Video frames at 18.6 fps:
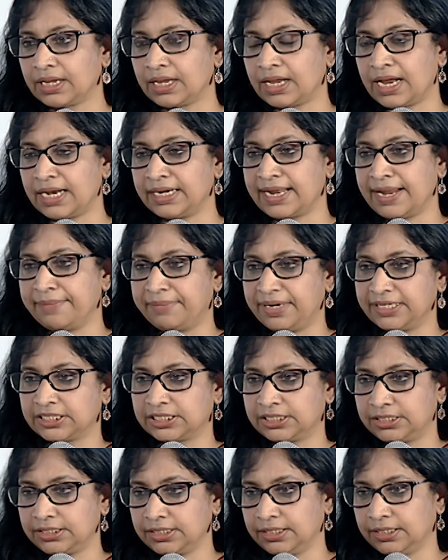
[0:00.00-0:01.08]
and I
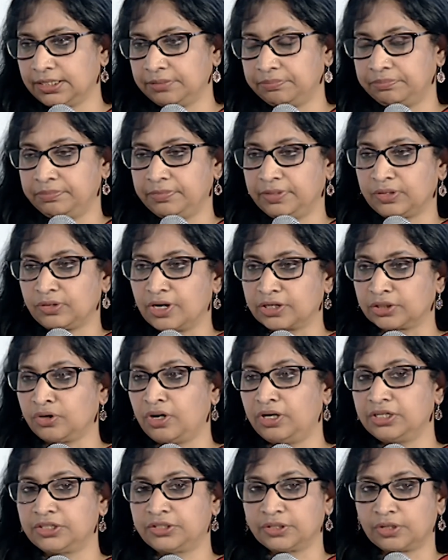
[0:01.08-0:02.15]
must
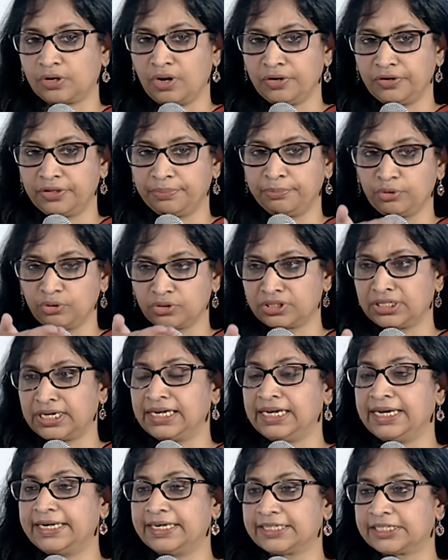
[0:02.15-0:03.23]
acknowledge the contribution and
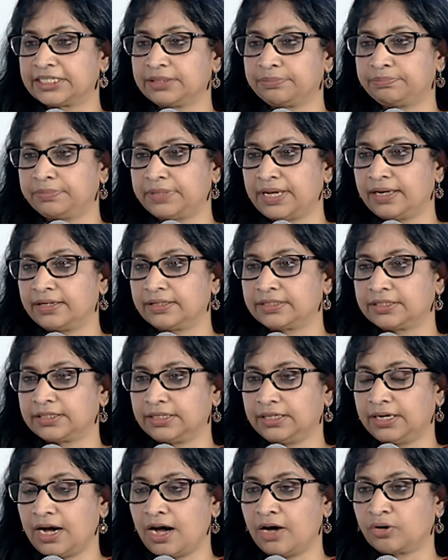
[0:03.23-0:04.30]
leadership that
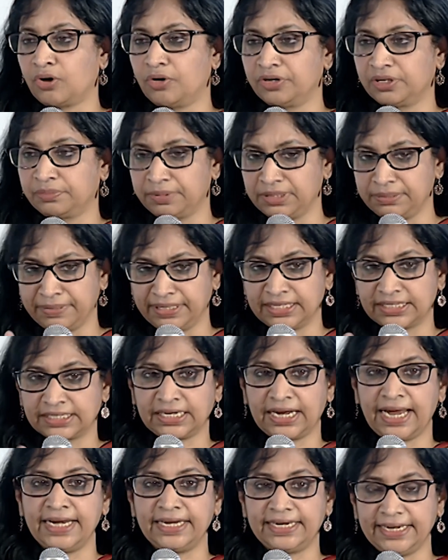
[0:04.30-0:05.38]
our Honorable Minister
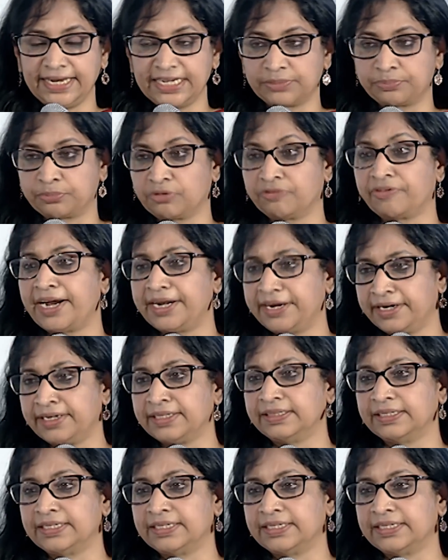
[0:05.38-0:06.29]
IT has provided in